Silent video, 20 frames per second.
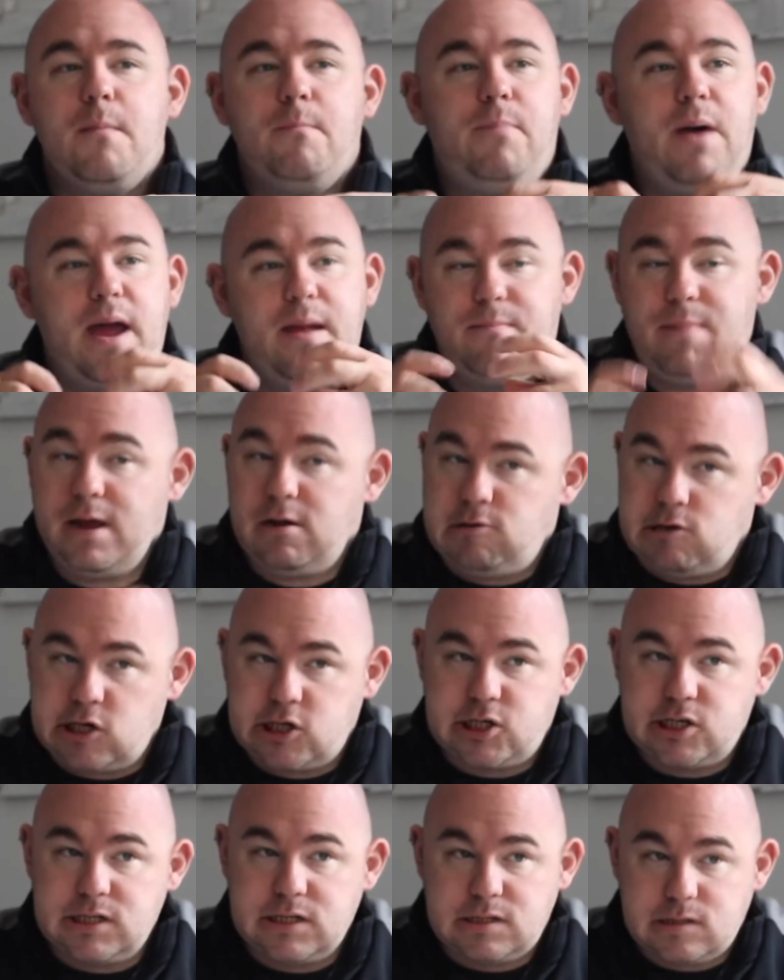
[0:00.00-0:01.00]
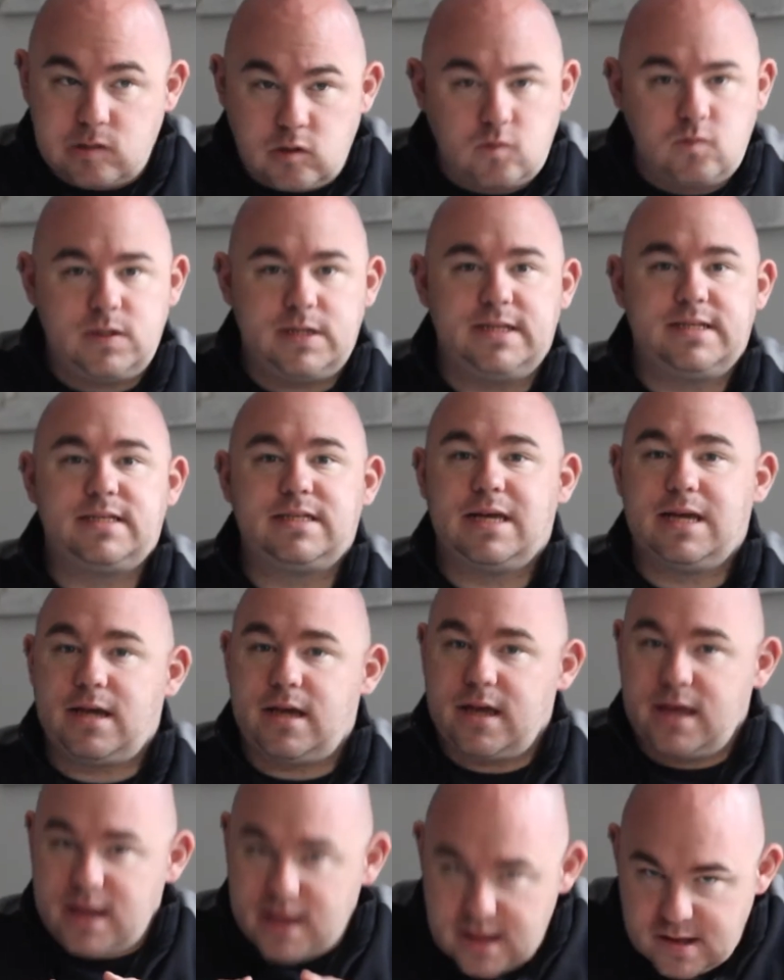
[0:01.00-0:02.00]
But my question is always,
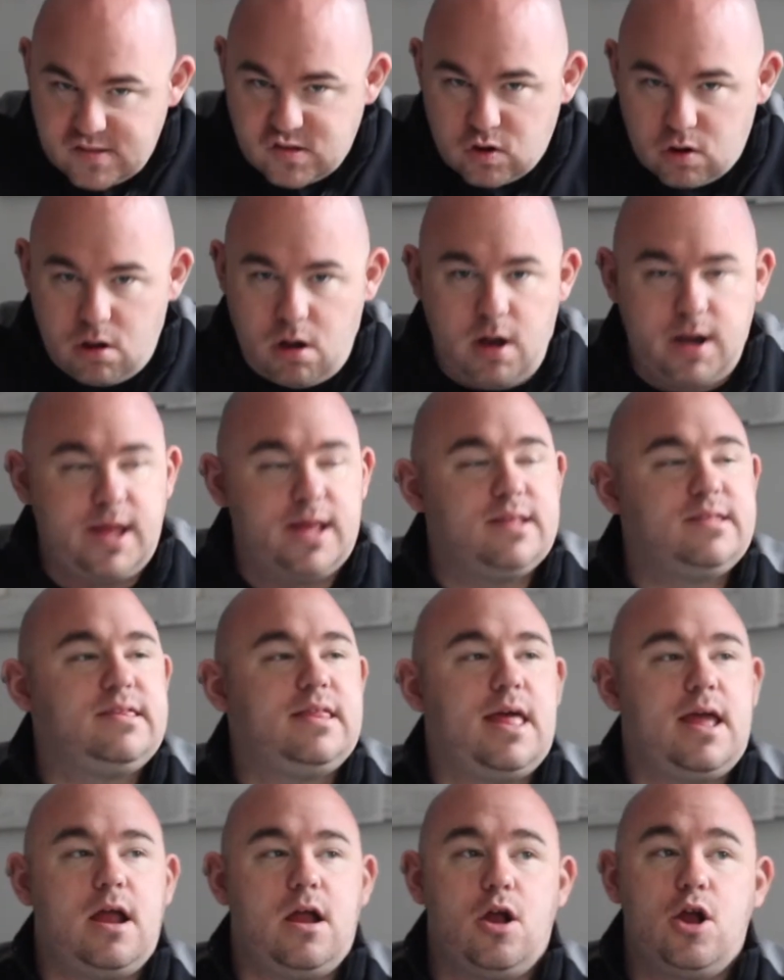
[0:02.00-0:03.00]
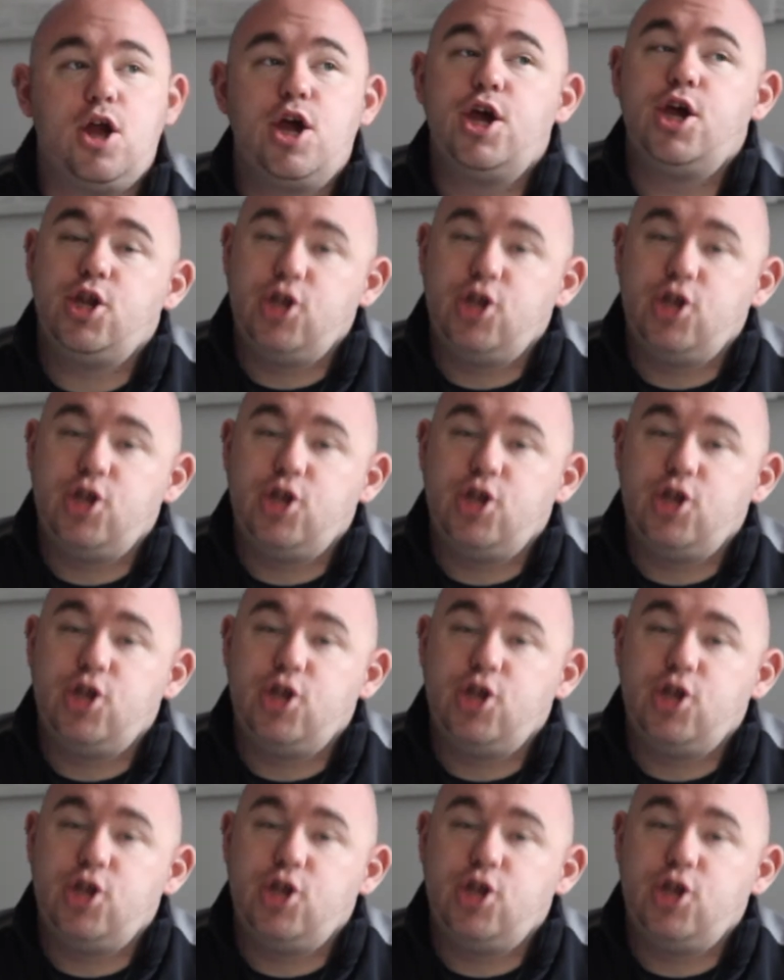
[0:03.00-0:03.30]
like, is your audience there?